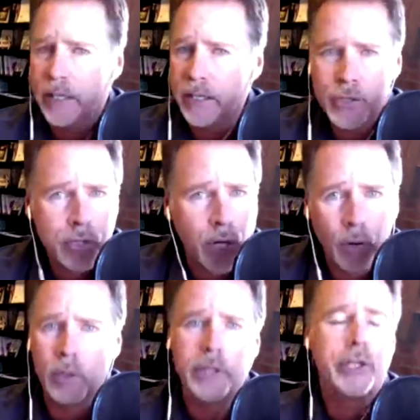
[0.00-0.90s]
and it's
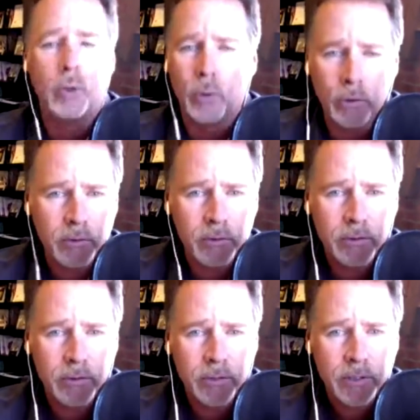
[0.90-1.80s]
totally cool.
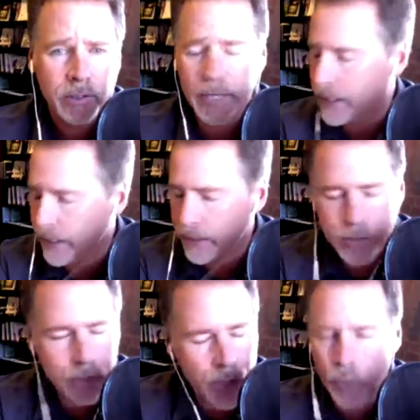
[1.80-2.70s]

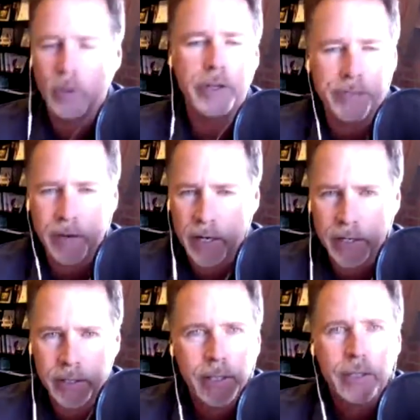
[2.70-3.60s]
It's totally
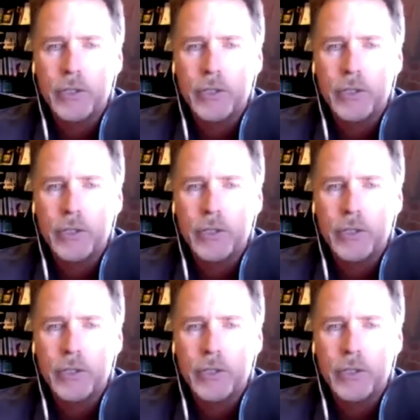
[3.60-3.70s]
fine.